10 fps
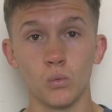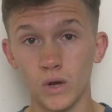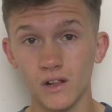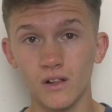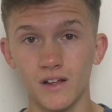
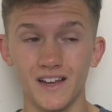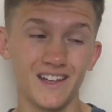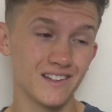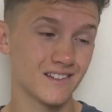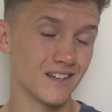Well, I
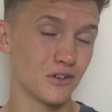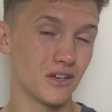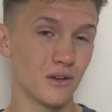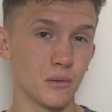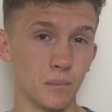hate to tell
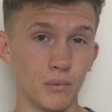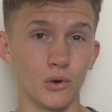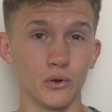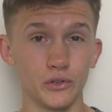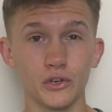you,
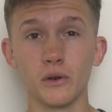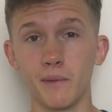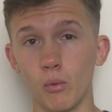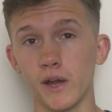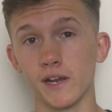but you're going to
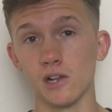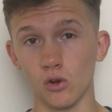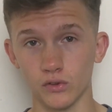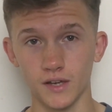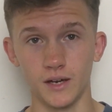be waiting a
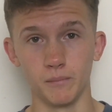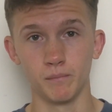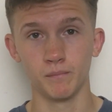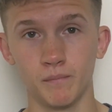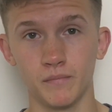long time.
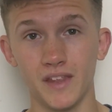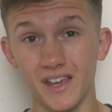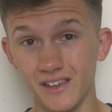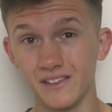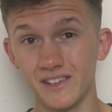
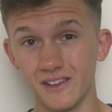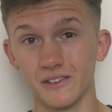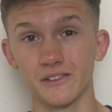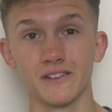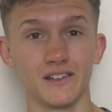8
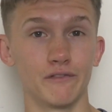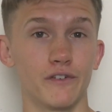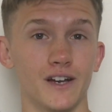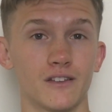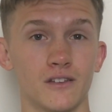years, in
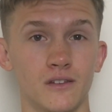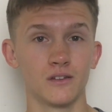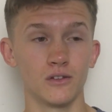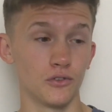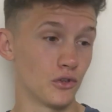fact.
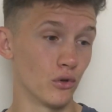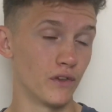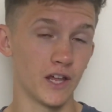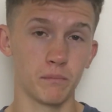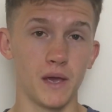Until the
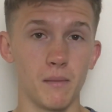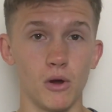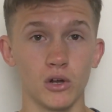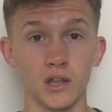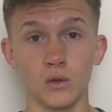next bear
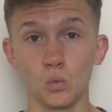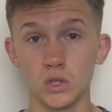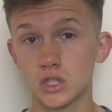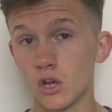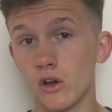market,
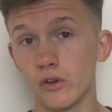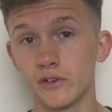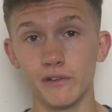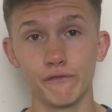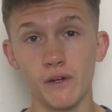which
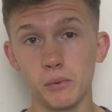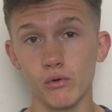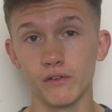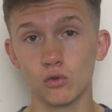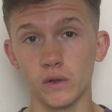started in
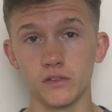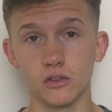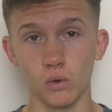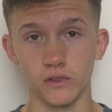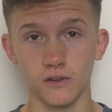February of
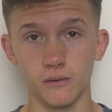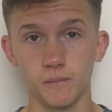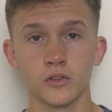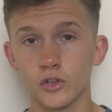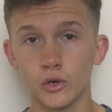2020.
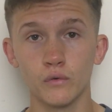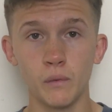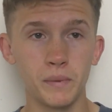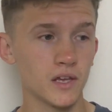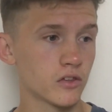So
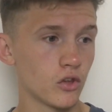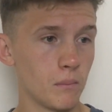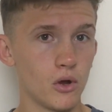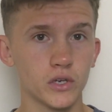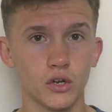the biggest stock
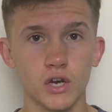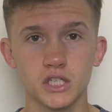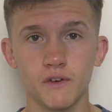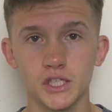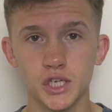market
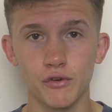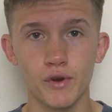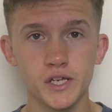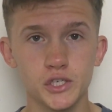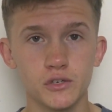crash of our
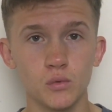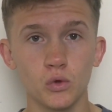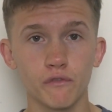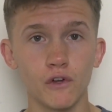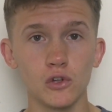generation
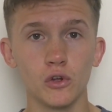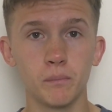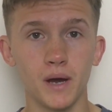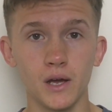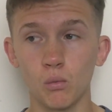was
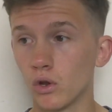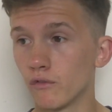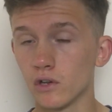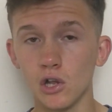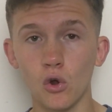followed by one
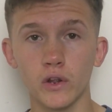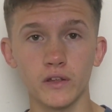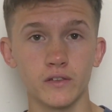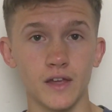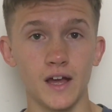of the
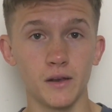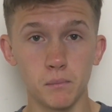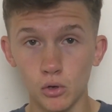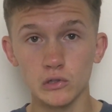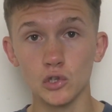longest and
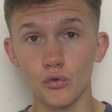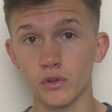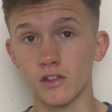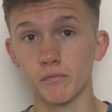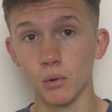most
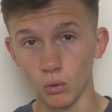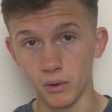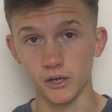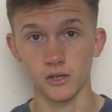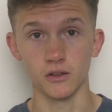lucrative bull
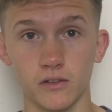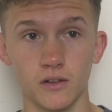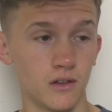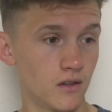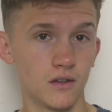markets.
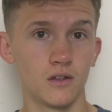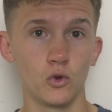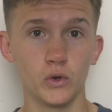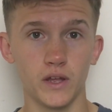Who'd have